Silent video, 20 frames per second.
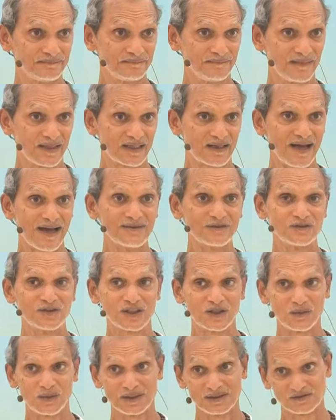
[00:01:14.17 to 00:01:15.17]
the
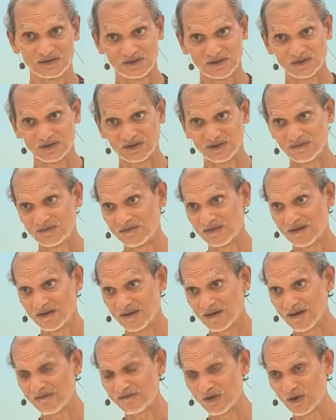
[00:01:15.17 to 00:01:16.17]
consequences
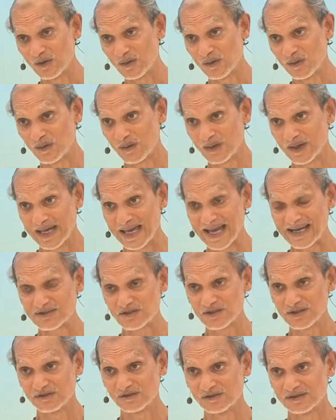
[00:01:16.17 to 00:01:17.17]
of your
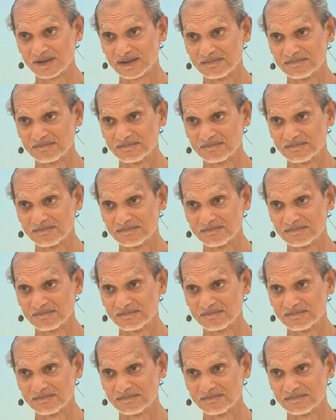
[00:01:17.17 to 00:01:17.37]
actions.